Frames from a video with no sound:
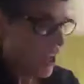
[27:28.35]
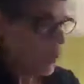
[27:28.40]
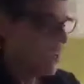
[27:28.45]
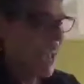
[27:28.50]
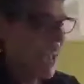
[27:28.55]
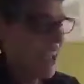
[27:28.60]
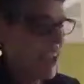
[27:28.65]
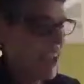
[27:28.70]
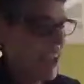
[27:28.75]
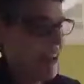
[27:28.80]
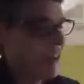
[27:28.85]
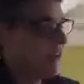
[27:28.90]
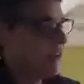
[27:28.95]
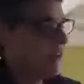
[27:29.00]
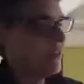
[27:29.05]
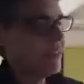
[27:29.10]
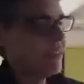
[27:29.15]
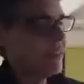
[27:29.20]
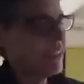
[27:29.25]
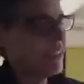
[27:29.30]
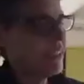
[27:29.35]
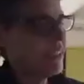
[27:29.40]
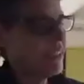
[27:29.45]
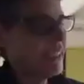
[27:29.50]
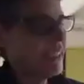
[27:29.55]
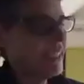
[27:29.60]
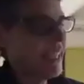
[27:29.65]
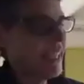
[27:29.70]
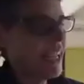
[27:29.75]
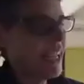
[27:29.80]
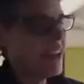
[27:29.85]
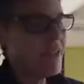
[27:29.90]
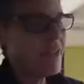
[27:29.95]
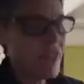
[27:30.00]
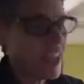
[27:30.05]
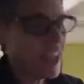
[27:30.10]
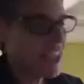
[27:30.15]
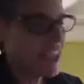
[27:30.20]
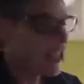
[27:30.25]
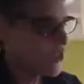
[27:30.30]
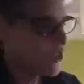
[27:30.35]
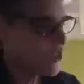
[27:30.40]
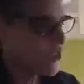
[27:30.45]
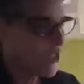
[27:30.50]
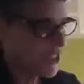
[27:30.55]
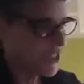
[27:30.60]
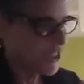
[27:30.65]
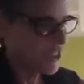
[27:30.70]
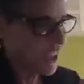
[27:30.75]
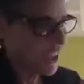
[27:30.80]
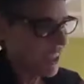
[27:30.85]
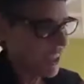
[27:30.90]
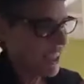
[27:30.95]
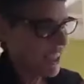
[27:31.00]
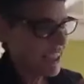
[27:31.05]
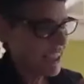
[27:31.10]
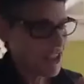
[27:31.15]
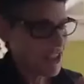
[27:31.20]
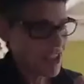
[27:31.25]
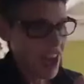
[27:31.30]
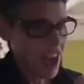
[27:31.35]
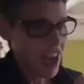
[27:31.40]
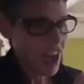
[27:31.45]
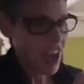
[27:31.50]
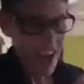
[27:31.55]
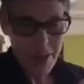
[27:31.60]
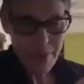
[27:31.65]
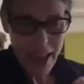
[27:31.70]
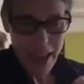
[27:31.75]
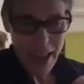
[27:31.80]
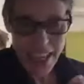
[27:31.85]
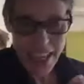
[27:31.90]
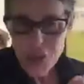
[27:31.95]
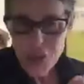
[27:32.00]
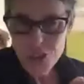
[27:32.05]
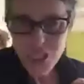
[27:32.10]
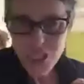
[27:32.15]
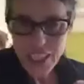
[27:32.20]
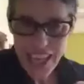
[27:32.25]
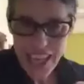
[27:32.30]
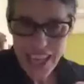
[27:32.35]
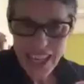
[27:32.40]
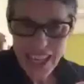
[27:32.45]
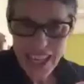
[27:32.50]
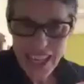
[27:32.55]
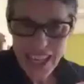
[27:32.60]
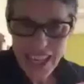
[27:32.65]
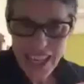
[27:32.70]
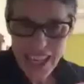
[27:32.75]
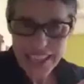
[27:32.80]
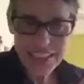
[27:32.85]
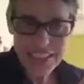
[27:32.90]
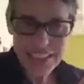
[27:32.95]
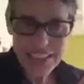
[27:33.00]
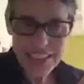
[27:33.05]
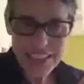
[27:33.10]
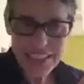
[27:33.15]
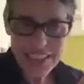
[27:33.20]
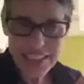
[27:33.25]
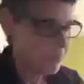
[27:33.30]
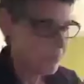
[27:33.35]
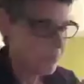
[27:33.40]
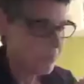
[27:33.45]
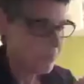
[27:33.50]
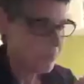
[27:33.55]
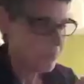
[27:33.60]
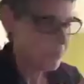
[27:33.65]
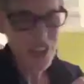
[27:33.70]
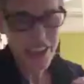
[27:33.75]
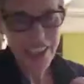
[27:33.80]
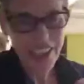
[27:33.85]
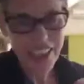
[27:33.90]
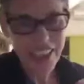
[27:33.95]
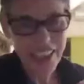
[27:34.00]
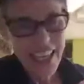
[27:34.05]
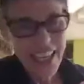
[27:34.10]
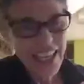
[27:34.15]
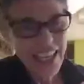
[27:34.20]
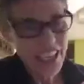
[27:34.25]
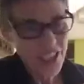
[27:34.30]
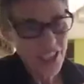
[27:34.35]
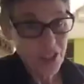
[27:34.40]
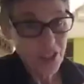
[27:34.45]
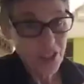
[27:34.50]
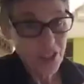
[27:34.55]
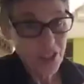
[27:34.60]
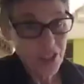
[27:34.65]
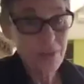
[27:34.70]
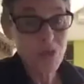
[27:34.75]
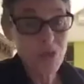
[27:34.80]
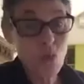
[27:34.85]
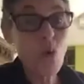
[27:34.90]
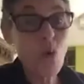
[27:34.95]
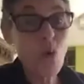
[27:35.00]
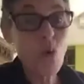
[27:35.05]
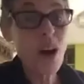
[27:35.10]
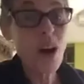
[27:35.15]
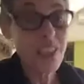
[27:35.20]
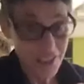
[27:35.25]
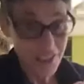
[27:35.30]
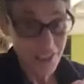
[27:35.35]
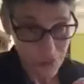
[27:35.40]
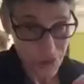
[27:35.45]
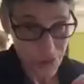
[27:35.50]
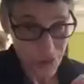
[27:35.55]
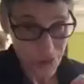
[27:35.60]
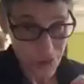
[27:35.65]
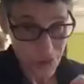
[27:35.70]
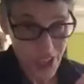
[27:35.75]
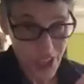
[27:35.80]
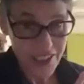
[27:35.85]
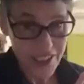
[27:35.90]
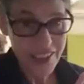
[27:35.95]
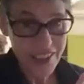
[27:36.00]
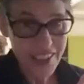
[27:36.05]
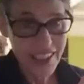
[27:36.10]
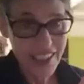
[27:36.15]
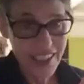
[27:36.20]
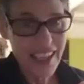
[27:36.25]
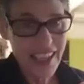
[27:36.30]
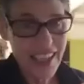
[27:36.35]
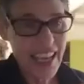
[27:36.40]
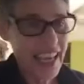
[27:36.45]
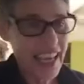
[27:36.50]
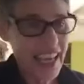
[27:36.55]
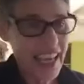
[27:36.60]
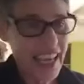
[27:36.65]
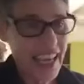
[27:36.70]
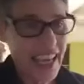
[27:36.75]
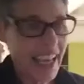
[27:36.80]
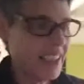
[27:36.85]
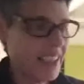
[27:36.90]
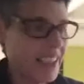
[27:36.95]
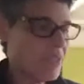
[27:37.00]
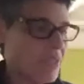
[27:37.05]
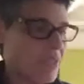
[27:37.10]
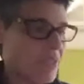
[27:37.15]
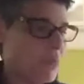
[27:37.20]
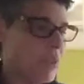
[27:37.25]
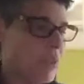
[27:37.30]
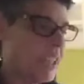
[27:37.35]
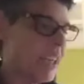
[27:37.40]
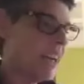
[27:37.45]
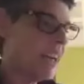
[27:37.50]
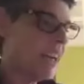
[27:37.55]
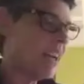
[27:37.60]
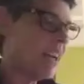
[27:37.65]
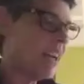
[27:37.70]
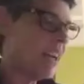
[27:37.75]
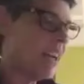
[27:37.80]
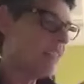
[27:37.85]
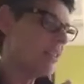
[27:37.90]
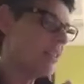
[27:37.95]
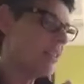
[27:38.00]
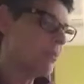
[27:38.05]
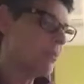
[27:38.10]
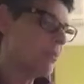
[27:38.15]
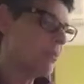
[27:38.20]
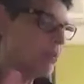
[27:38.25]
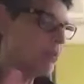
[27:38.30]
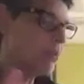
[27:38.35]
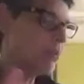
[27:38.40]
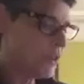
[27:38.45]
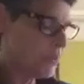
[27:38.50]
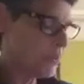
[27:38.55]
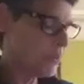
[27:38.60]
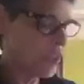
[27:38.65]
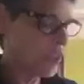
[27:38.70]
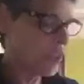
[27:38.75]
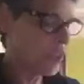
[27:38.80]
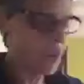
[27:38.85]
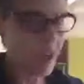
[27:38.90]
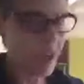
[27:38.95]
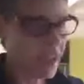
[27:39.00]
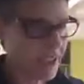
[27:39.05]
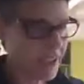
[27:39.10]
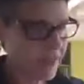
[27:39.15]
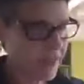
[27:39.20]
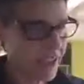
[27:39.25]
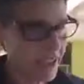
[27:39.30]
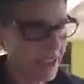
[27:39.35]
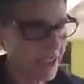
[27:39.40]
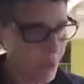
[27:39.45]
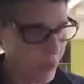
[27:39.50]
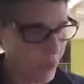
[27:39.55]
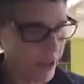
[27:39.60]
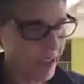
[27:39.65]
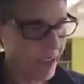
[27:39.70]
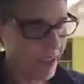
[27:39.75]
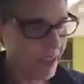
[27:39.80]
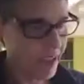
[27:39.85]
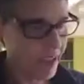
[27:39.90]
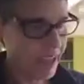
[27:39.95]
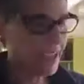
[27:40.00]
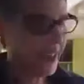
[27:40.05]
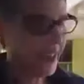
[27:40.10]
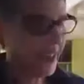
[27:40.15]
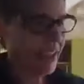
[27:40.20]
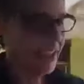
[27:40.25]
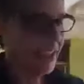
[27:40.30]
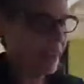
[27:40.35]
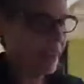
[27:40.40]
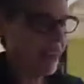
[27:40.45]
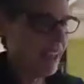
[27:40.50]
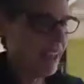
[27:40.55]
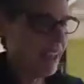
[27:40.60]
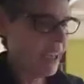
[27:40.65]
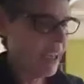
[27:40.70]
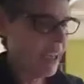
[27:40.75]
We have invested time, energy, and treasure into the most wonderful set, and we are, doing all kinds of things with that set.